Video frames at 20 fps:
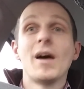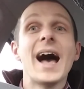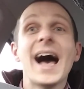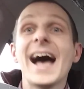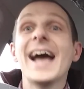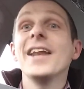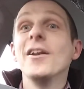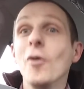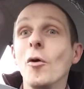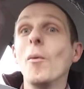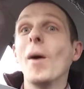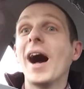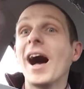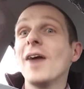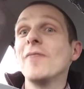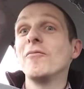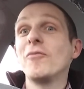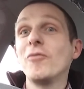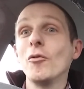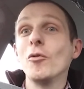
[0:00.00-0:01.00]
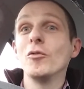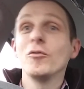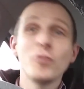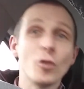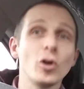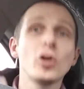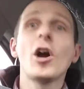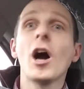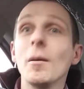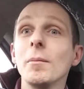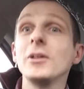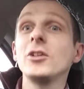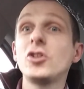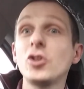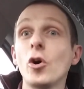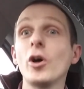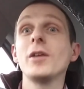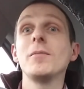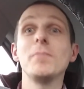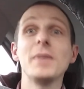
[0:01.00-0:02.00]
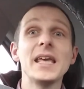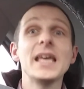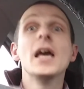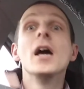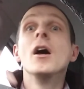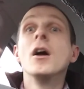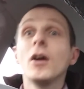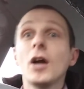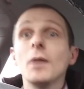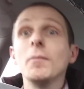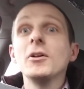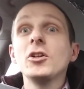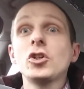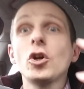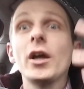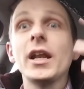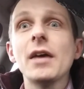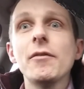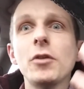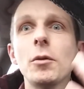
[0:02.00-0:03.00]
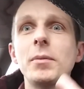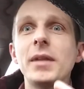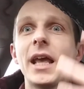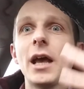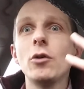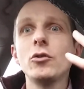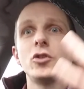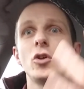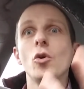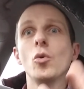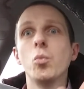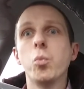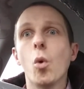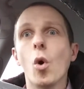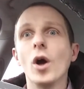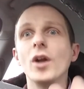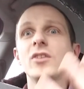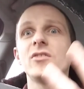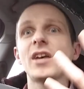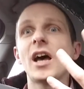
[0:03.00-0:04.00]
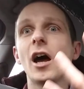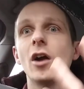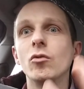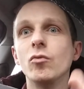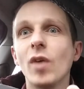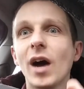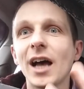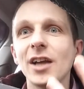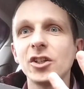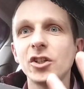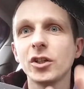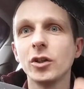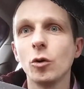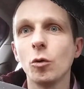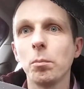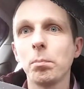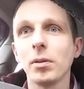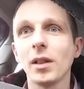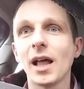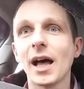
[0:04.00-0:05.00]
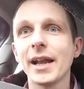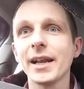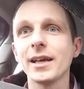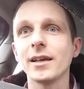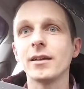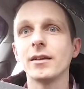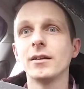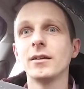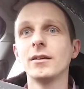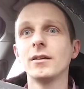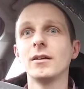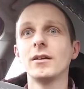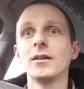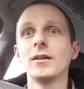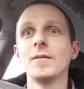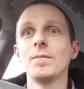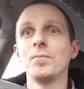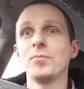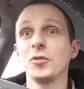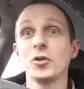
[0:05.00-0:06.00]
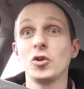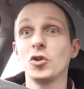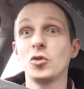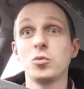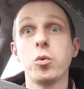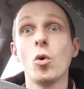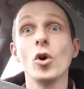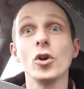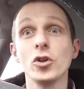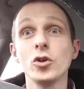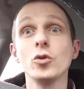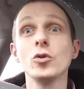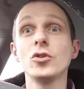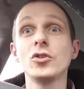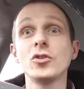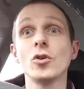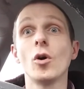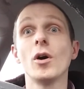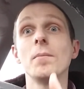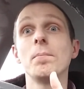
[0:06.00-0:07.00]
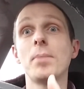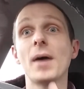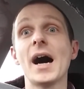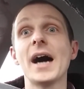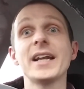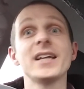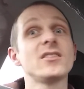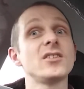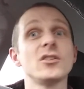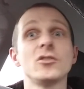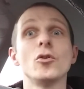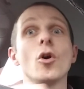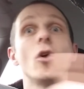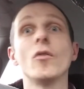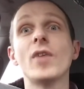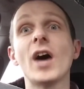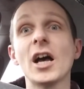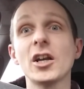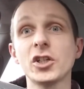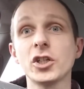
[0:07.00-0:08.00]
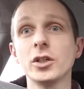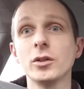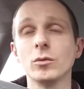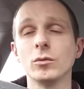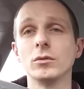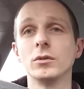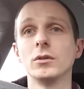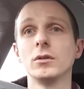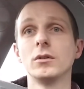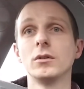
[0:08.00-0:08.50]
I know what I'm voting for. Come and join me. Come and join everybody else who wants a rational planet. Because what you saw in Paris is not rational.